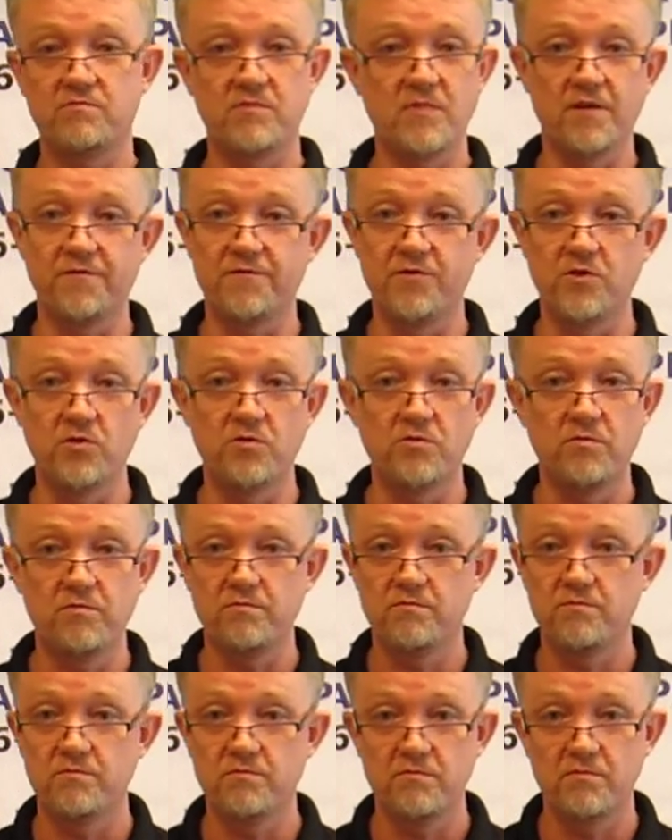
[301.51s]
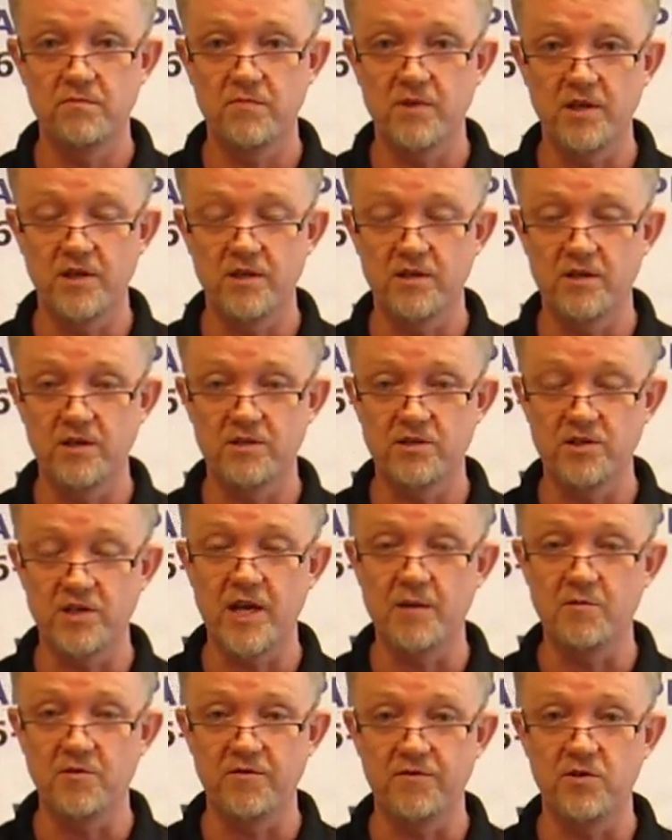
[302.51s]
a few, to
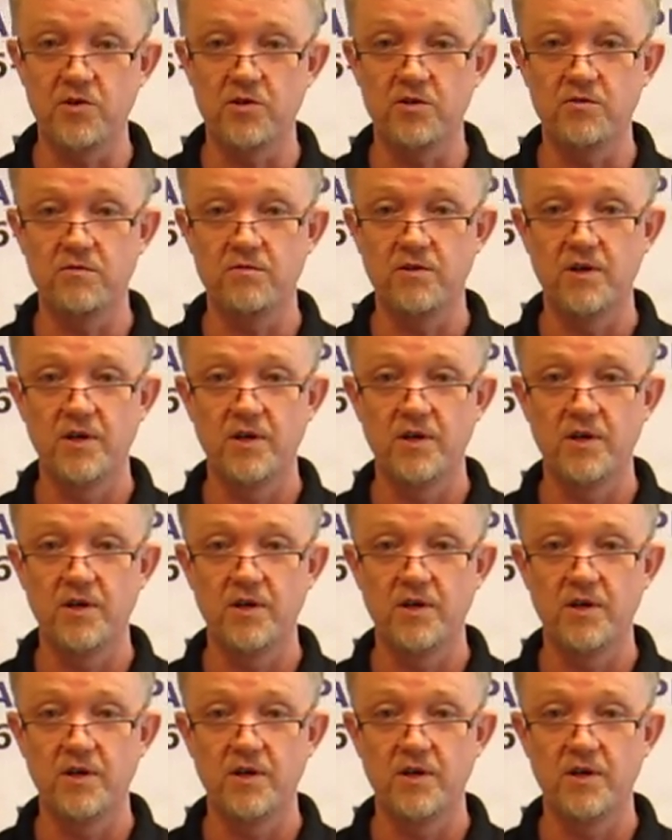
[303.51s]
name a few,